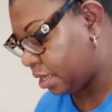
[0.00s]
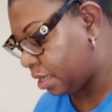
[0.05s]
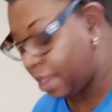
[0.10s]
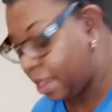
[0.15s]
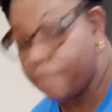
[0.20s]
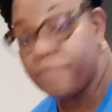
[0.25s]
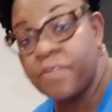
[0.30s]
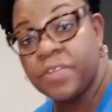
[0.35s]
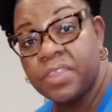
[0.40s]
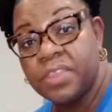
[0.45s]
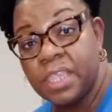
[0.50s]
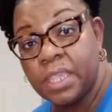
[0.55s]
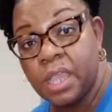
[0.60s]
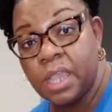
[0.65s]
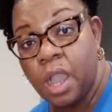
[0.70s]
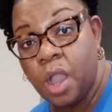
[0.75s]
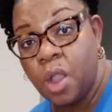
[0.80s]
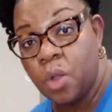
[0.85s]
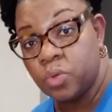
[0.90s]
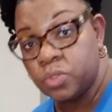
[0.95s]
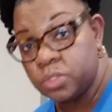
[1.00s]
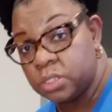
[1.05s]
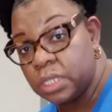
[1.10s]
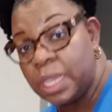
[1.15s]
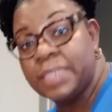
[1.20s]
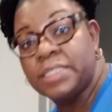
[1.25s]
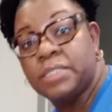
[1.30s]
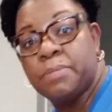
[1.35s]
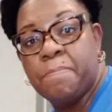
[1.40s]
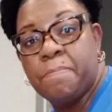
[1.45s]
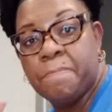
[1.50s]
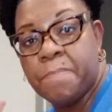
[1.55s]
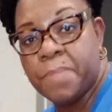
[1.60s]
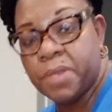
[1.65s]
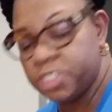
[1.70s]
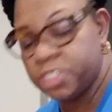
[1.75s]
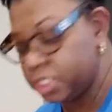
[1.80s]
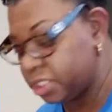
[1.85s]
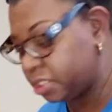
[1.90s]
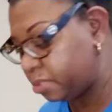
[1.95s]
everything out as
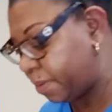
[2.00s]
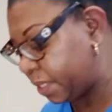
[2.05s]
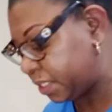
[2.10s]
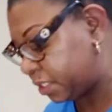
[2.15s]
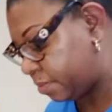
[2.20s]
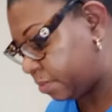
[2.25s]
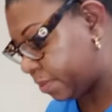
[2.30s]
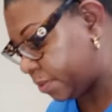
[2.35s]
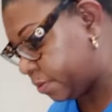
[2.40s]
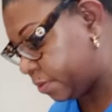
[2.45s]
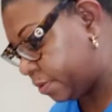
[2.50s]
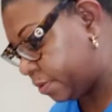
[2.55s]
much as possible.